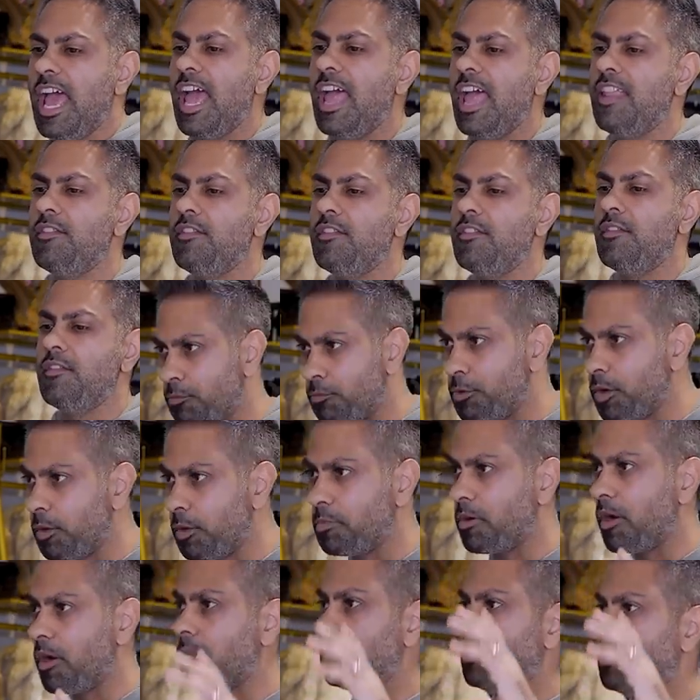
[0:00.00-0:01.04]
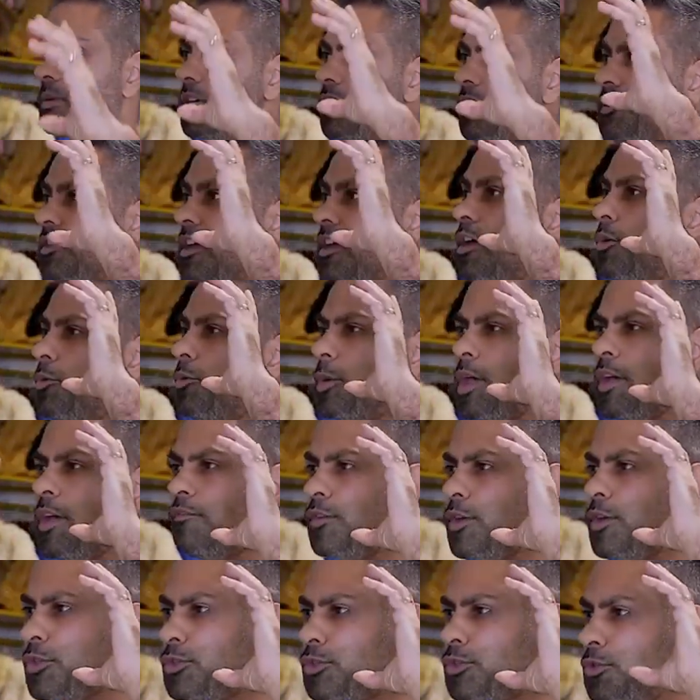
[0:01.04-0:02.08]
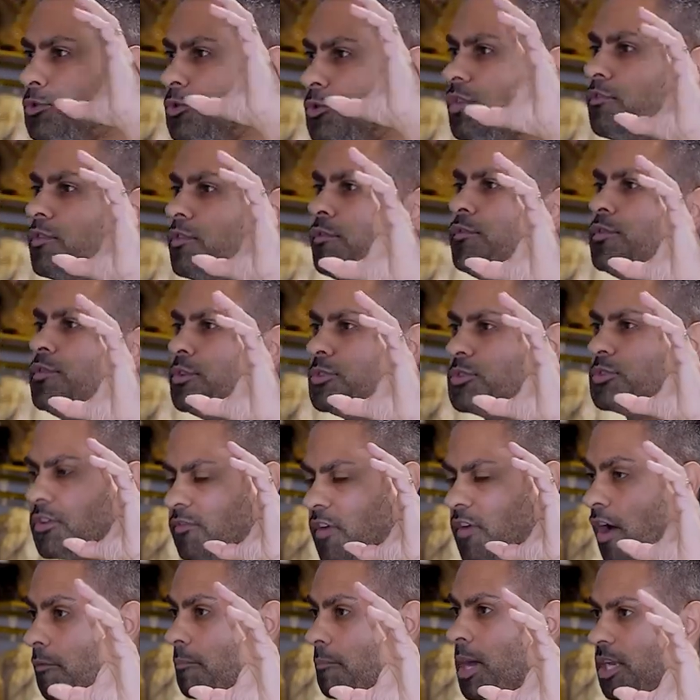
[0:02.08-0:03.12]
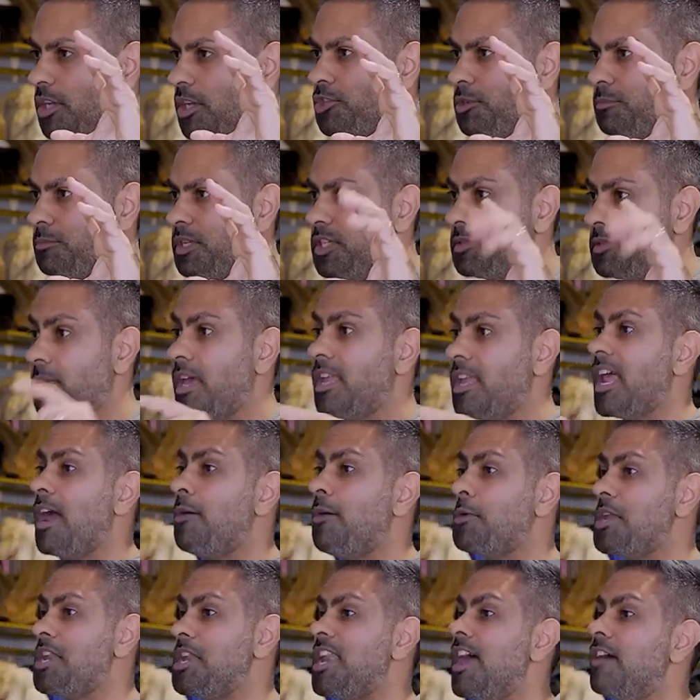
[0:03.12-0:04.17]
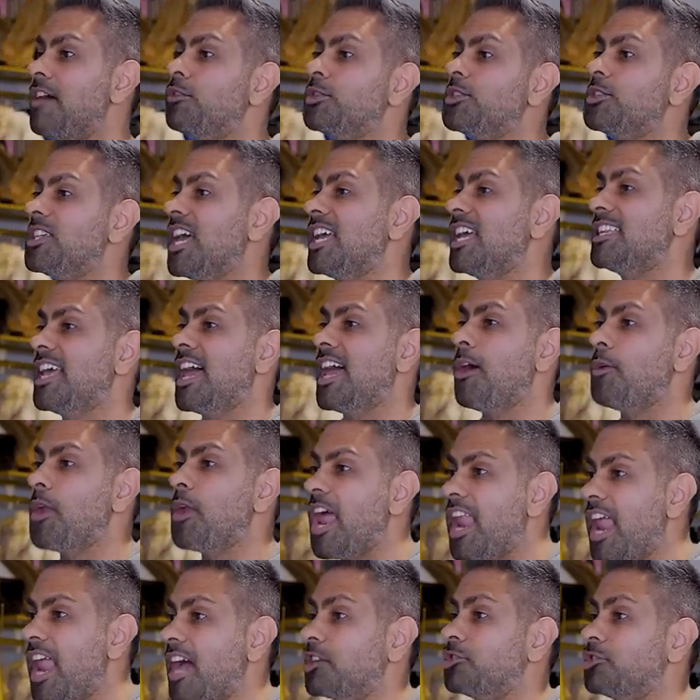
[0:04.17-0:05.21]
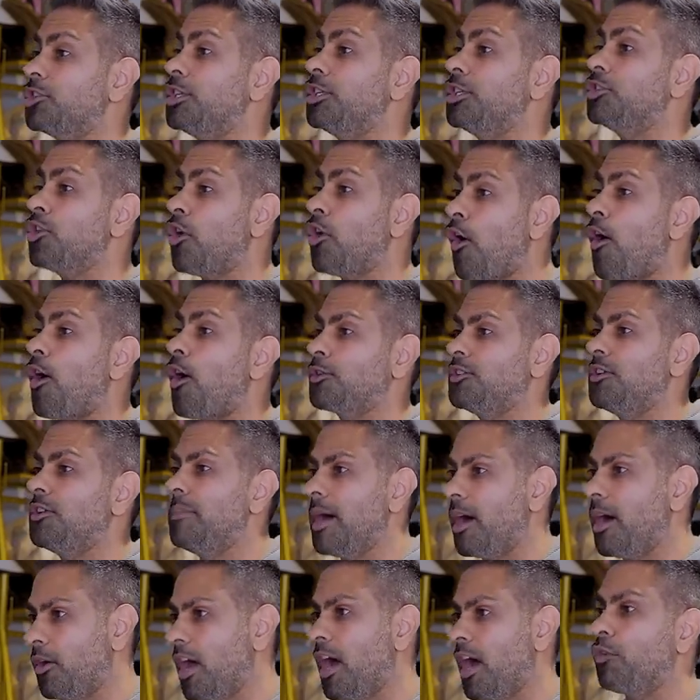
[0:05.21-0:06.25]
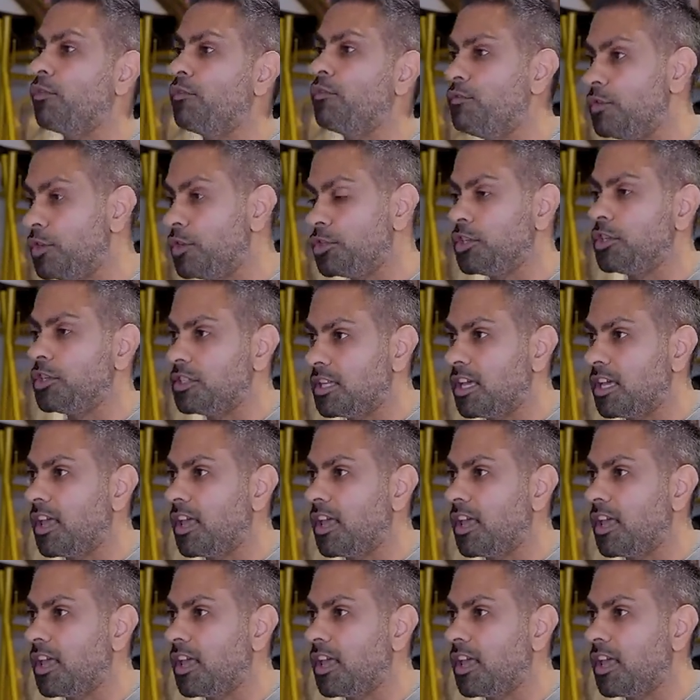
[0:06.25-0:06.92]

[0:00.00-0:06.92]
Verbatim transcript: And the real problem is we have two different views of how money should be spent, and we never sat down and actually talked about our vision